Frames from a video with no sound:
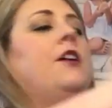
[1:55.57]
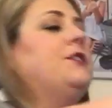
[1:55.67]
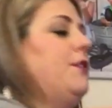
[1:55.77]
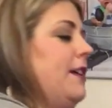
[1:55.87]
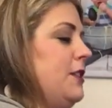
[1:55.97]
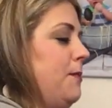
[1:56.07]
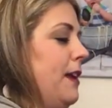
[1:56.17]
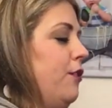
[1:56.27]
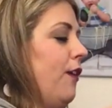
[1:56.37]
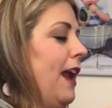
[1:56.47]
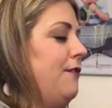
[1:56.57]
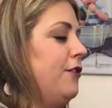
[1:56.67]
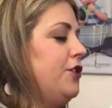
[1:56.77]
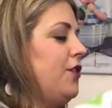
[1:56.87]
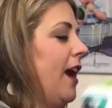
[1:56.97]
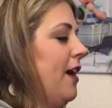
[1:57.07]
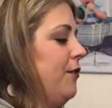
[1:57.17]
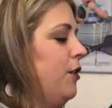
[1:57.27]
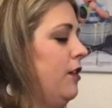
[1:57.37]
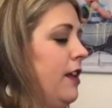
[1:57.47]
So this would be great for
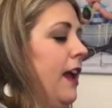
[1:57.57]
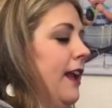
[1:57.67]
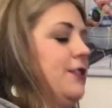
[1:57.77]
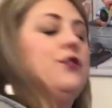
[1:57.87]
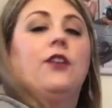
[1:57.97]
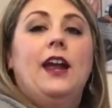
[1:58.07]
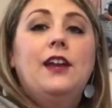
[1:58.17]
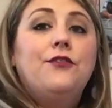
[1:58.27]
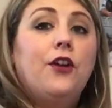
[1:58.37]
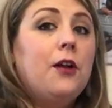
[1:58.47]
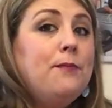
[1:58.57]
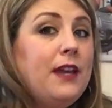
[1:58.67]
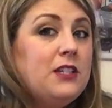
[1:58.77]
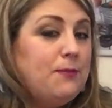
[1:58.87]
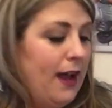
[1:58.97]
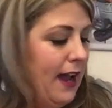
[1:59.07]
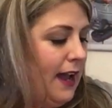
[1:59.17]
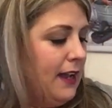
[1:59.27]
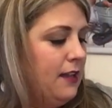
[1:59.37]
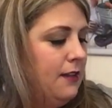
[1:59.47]
travel. It's great for a beach
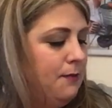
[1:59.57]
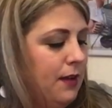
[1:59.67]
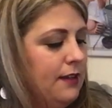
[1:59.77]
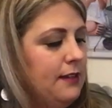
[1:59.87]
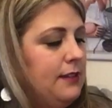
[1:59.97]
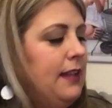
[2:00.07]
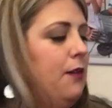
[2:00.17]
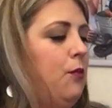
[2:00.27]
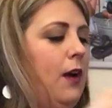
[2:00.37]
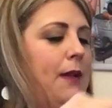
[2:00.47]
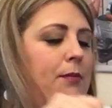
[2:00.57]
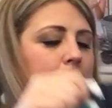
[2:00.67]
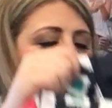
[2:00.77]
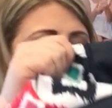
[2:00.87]
bag because it's that wipeable